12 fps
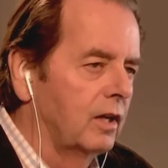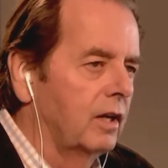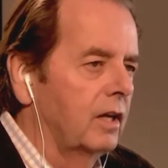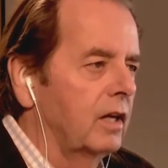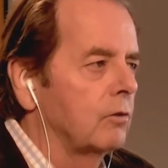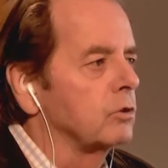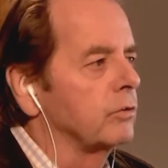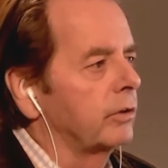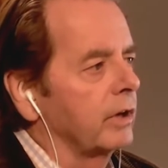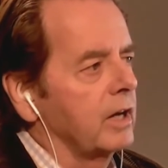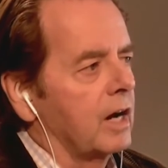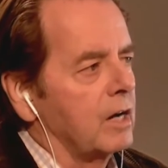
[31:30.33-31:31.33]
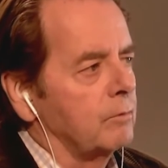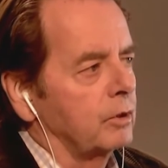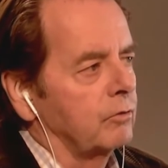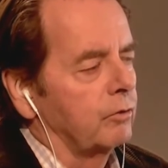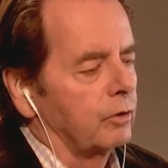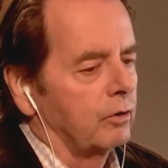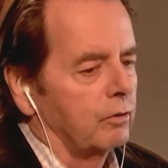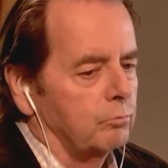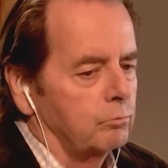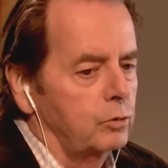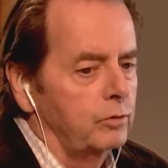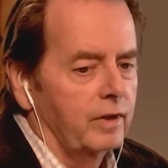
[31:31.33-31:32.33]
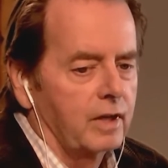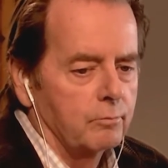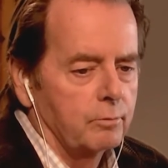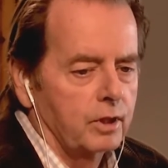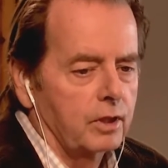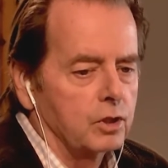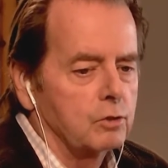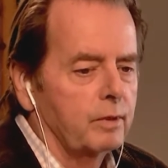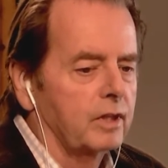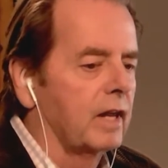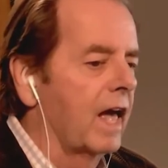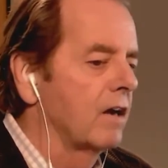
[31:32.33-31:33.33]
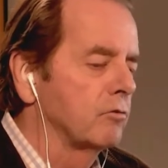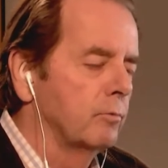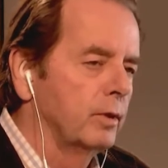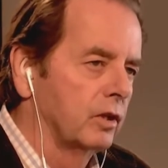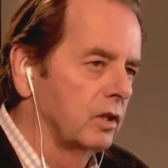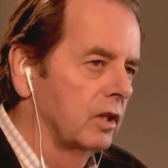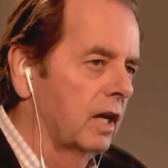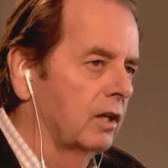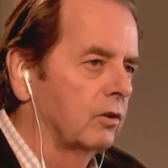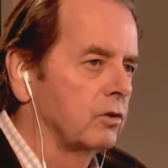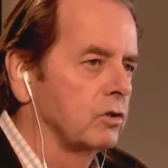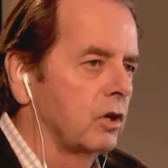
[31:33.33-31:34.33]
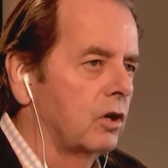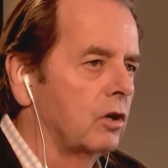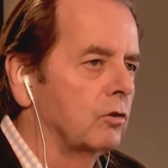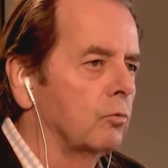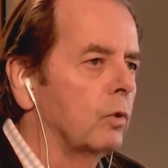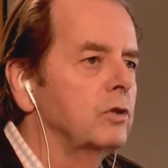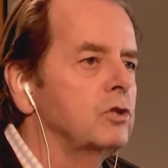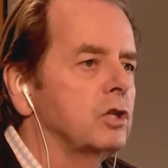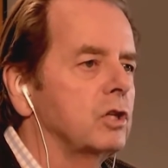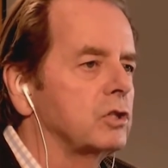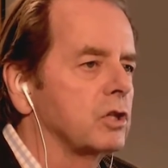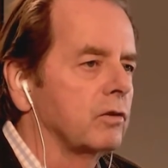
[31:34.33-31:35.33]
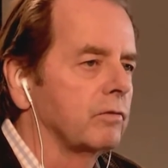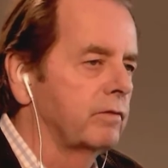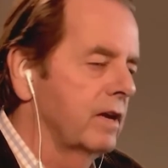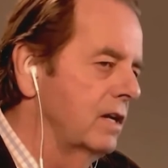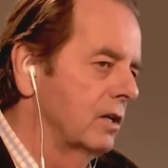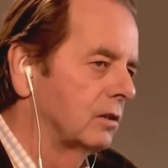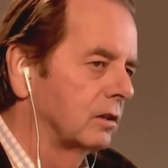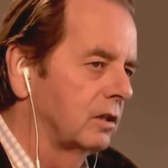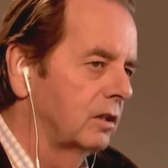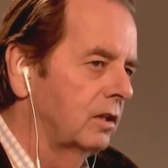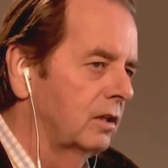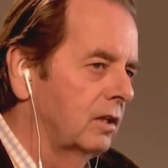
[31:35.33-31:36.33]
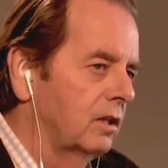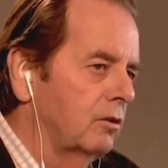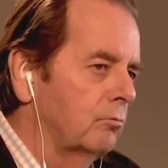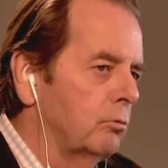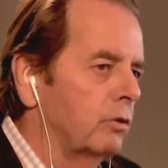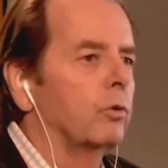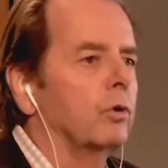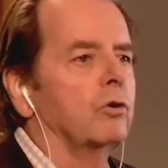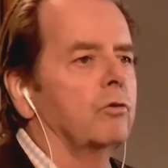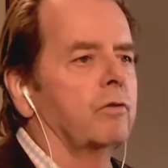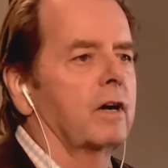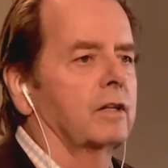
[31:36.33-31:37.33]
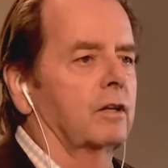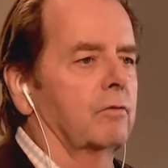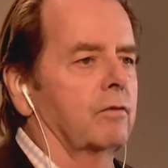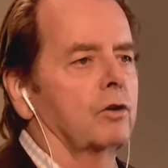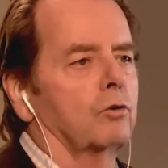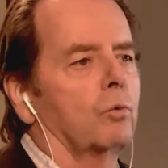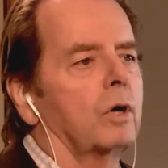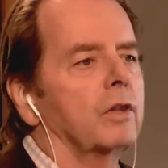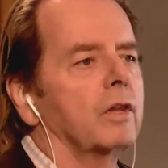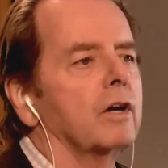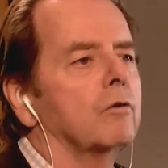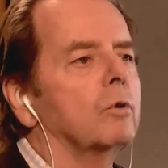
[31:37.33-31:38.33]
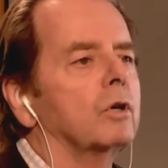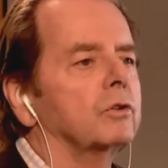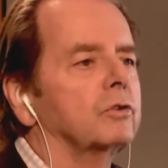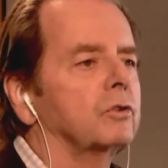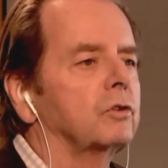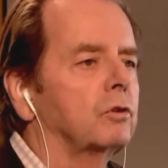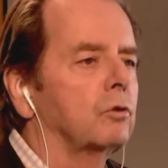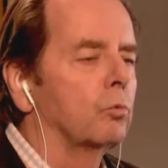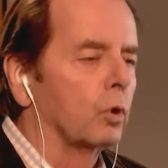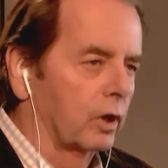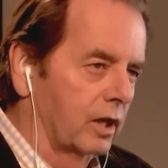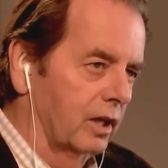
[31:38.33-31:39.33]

It was very common for a movie company to spend $500,000 on one sheets that failed before you finally found one that was working.